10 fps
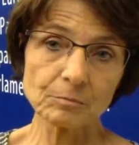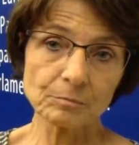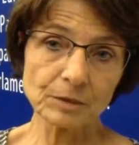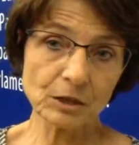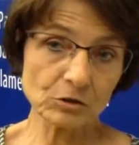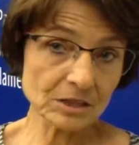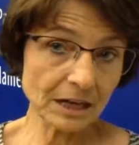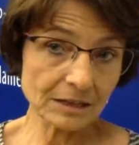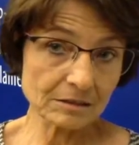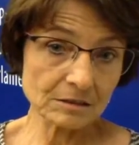because they
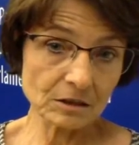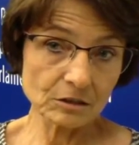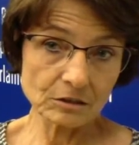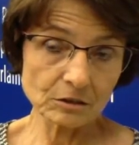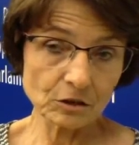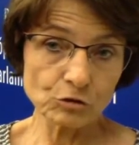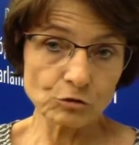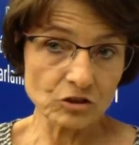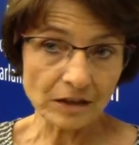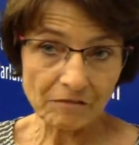had a
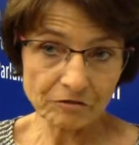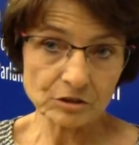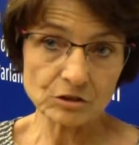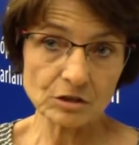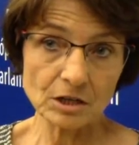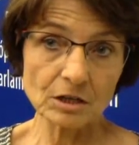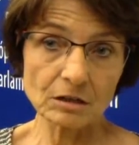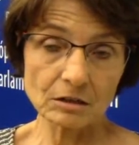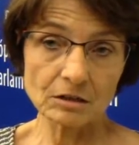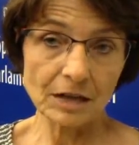huger effort
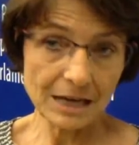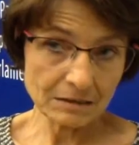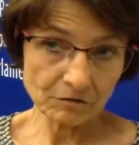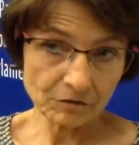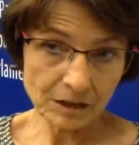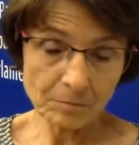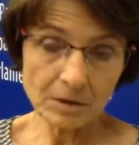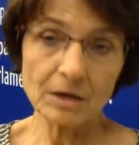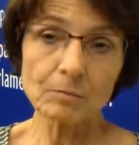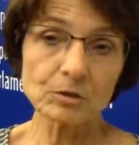ahead of them.
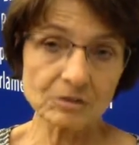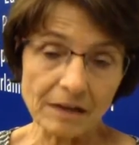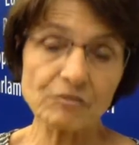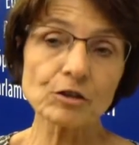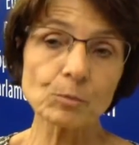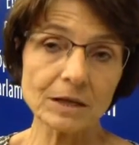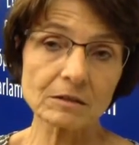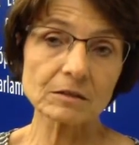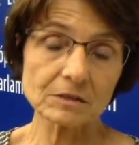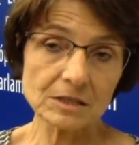But everywhere,
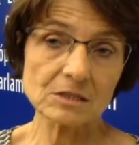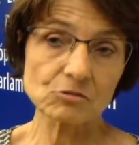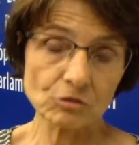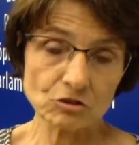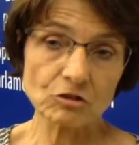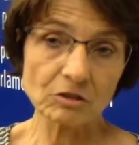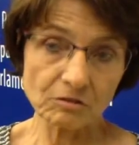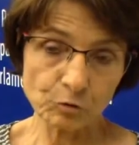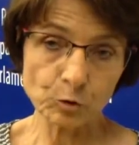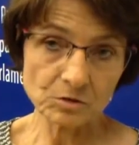these structural
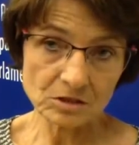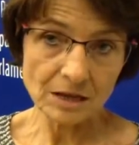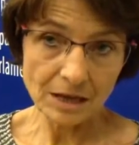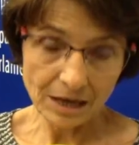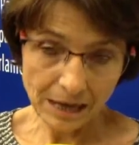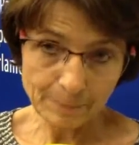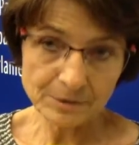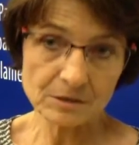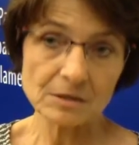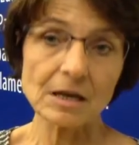reforms
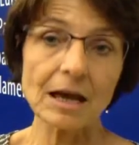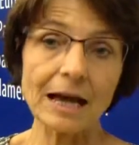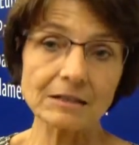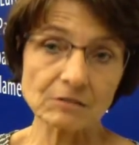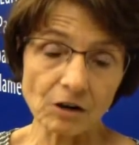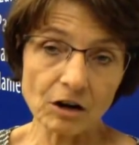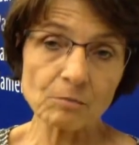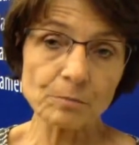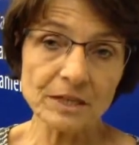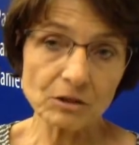happened and are
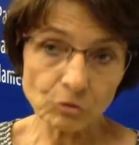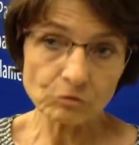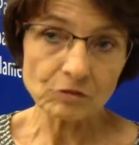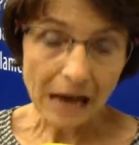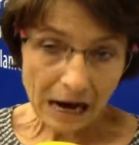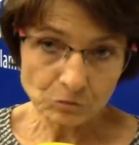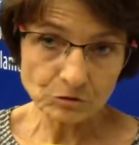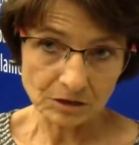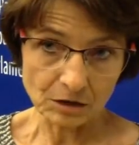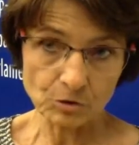being rolled out
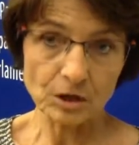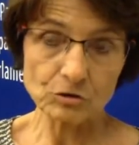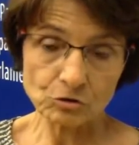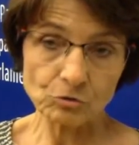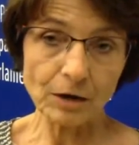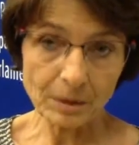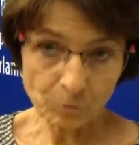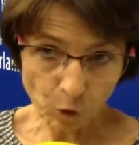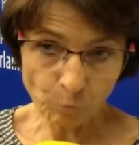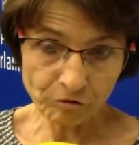now. So I'm
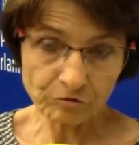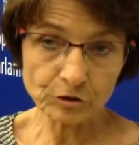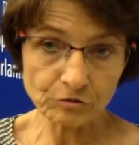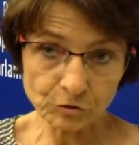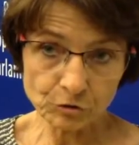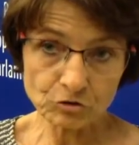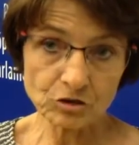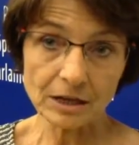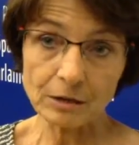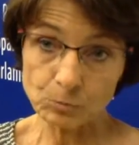hopeful for the
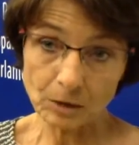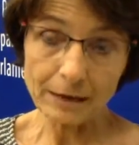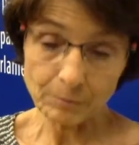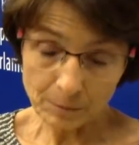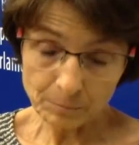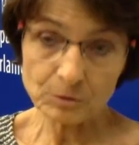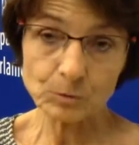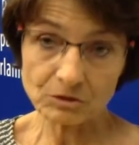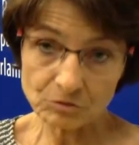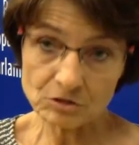future and I'm happy
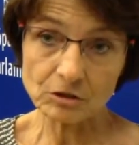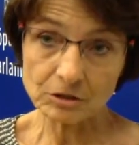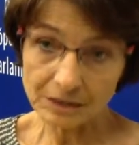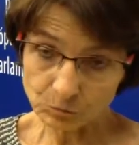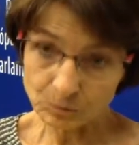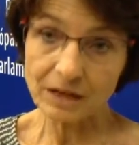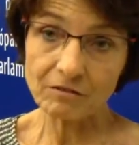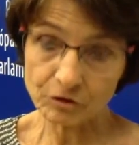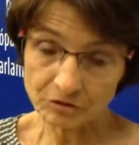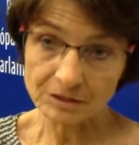with the result that we
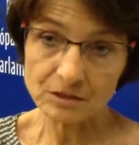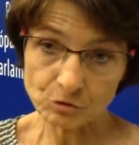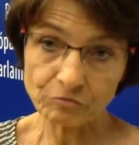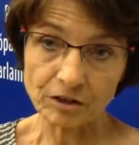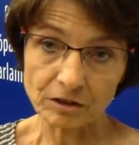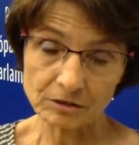have already so far.